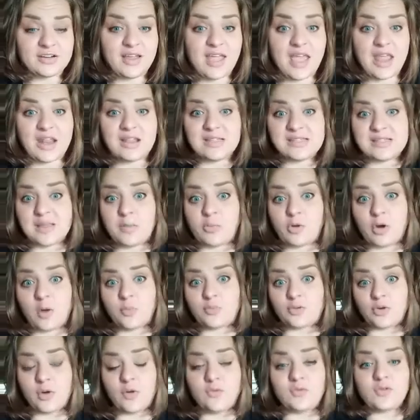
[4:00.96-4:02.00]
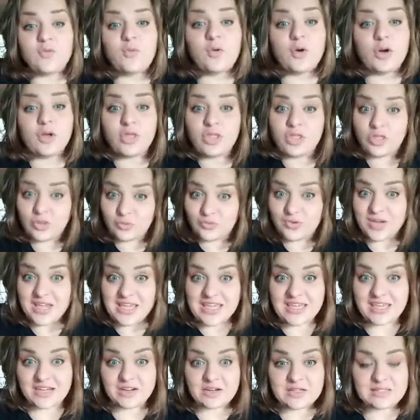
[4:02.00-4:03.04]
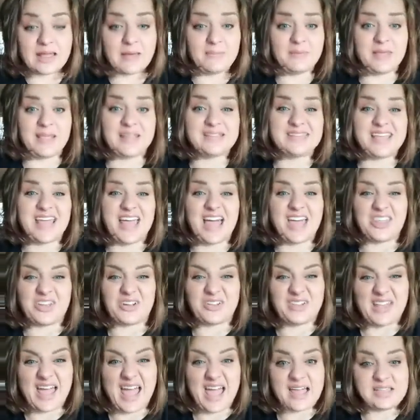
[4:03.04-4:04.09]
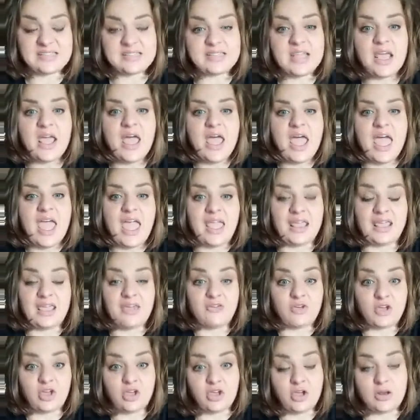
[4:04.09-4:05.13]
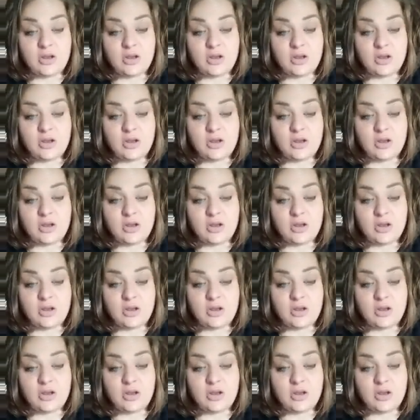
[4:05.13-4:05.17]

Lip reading: and some are approved for 3 years. That means they either last and give a good